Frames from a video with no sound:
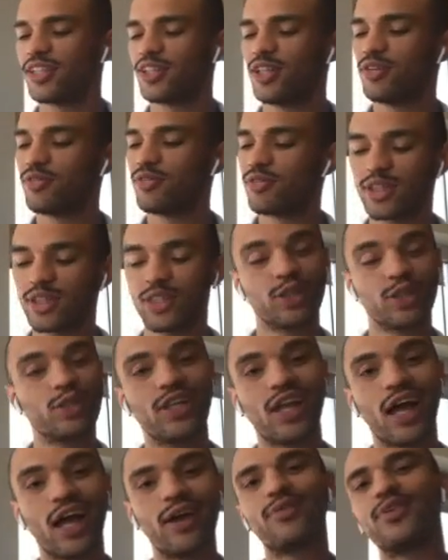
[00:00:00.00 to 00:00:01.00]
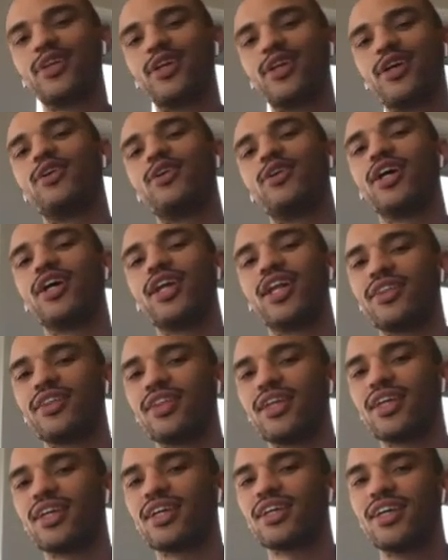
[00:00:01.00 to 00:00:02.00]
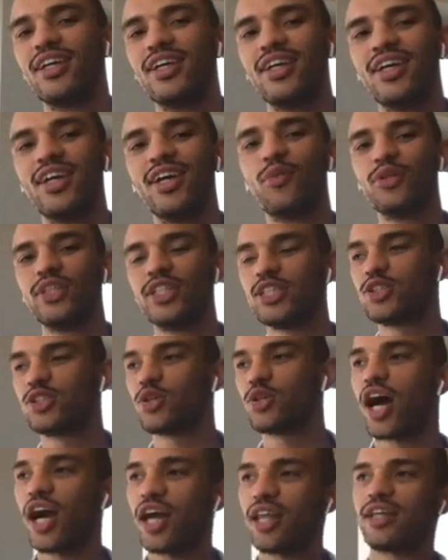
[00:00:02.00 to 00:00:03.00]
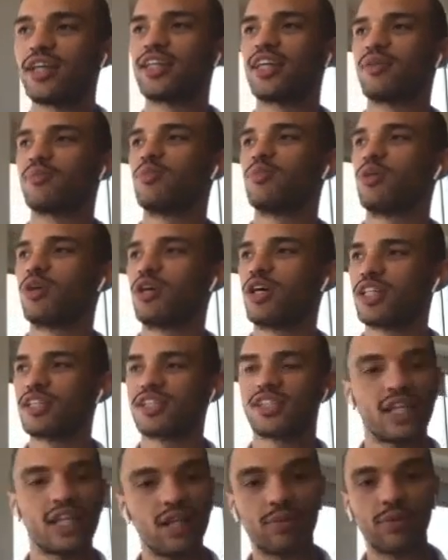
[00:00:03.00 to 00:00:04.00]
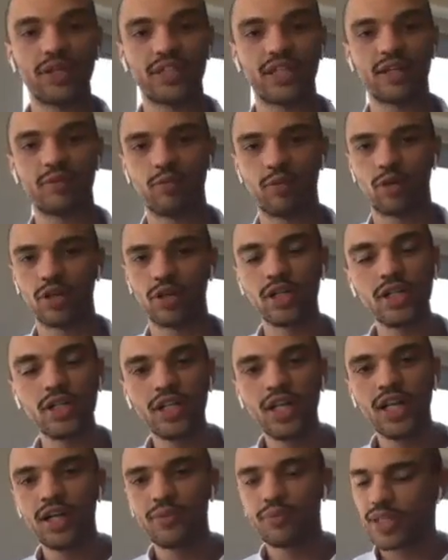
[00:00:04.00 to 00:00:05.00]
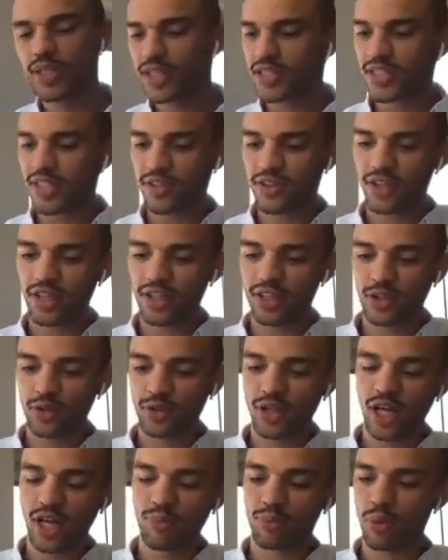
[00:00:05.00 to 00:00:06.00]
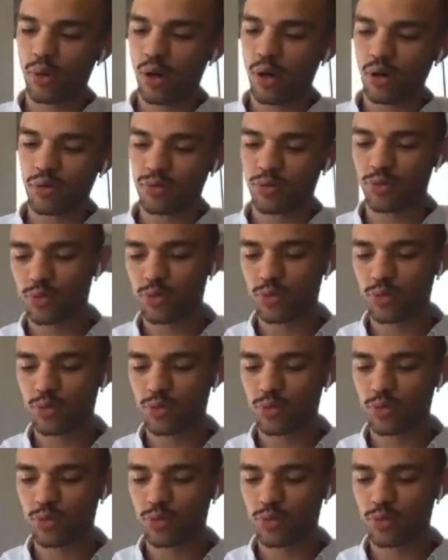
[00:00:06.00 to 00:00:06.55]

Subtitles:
You're living the good life, and I think we need to highlight that more and celebrate that more because I think you and I both,